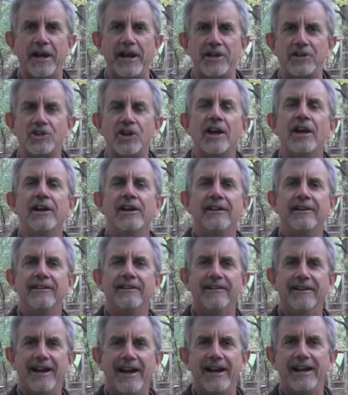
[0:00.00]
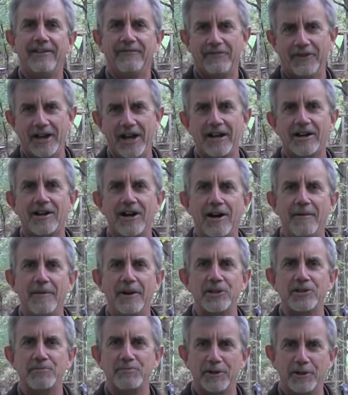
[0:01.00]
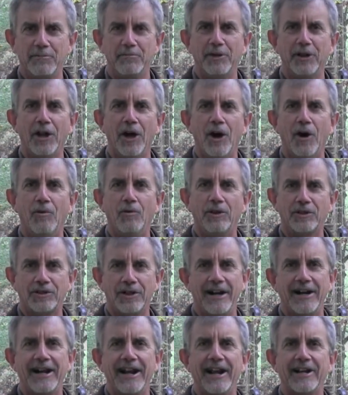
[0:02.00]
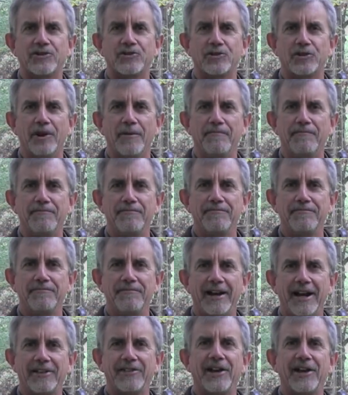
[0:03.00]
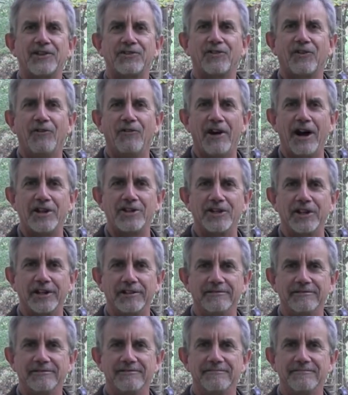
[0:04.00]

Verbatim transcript: page. And hey, if you got comments, put them below. We'll try to answer them. Hey, thanks for watching.